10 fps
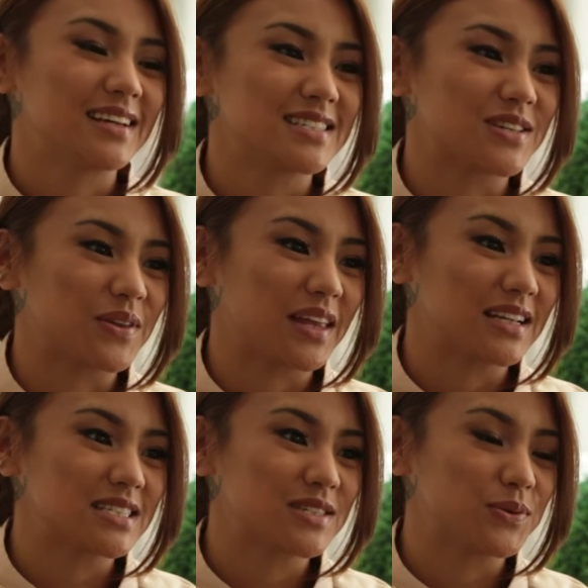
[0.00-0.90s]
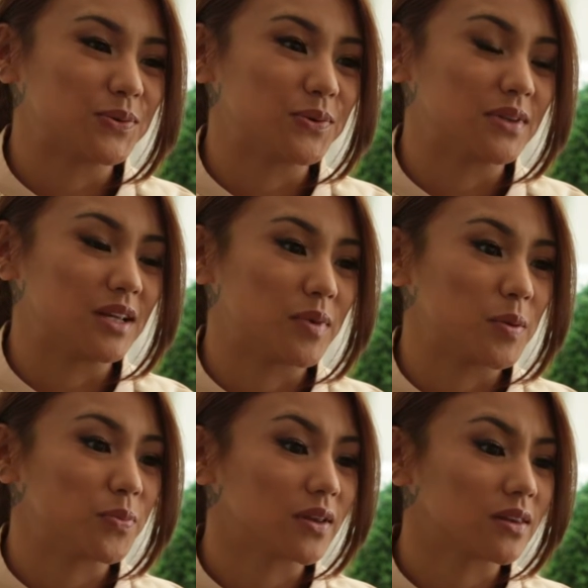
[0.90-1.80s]
So that's cool. And then
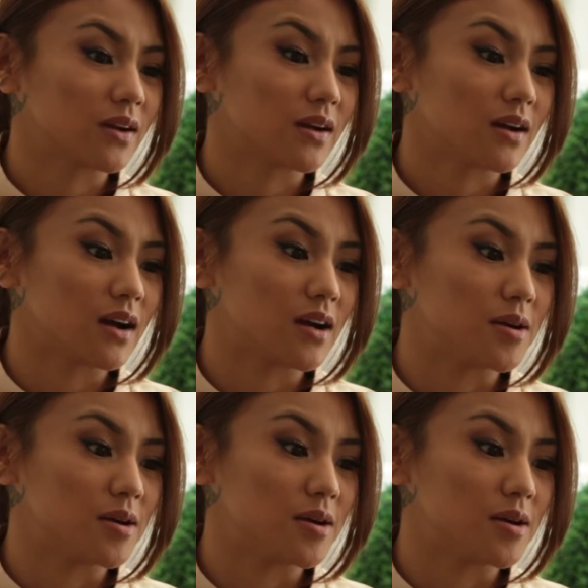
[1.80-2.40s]
my brother,